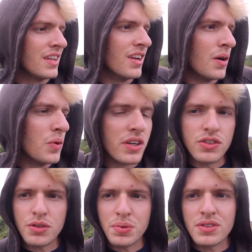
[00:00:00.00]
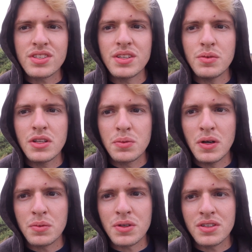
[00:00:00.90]
Not 100% with
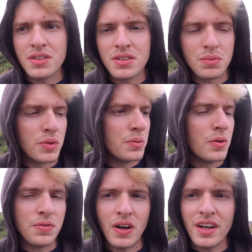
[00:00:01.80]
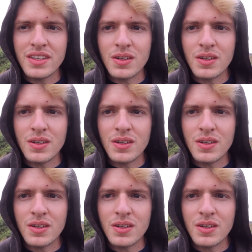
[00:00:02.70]
what we will find,